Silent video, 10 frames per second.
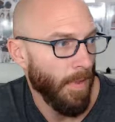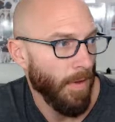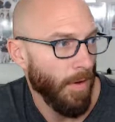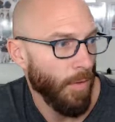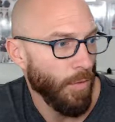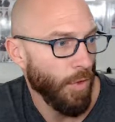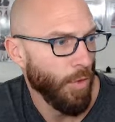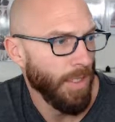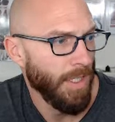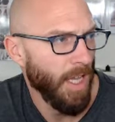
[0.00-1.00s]
Here you go,
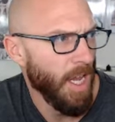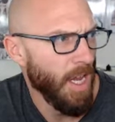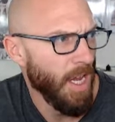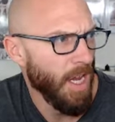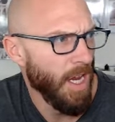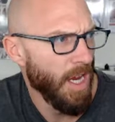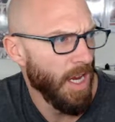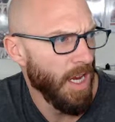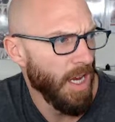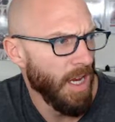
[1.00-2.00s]
Super
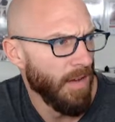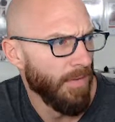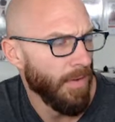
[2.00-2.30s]
Steve.